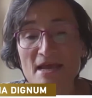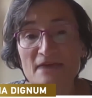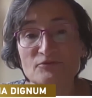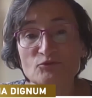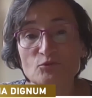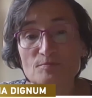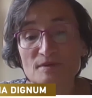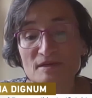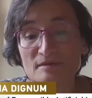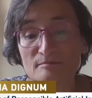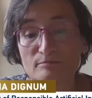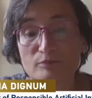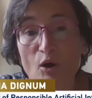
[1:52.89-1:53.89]
have to
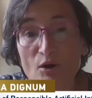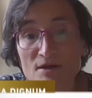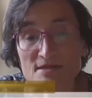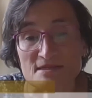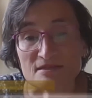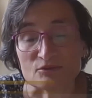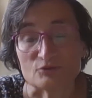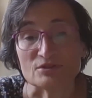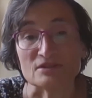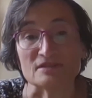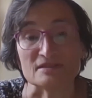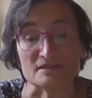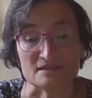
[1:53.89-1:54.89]
be blocks into
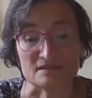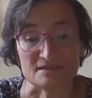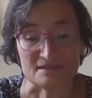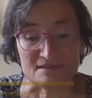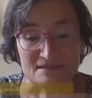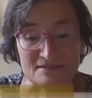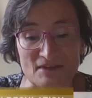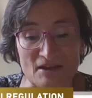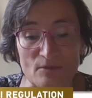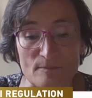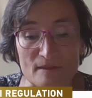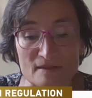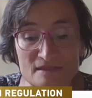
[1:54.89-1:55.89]
the
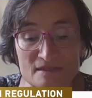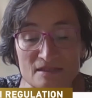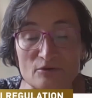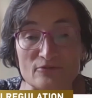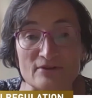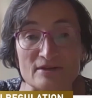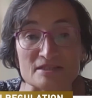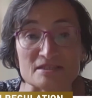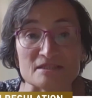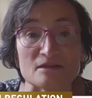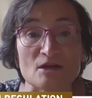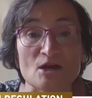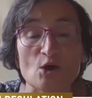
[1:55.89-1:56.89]
development and
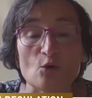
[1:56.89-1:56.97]
innovation.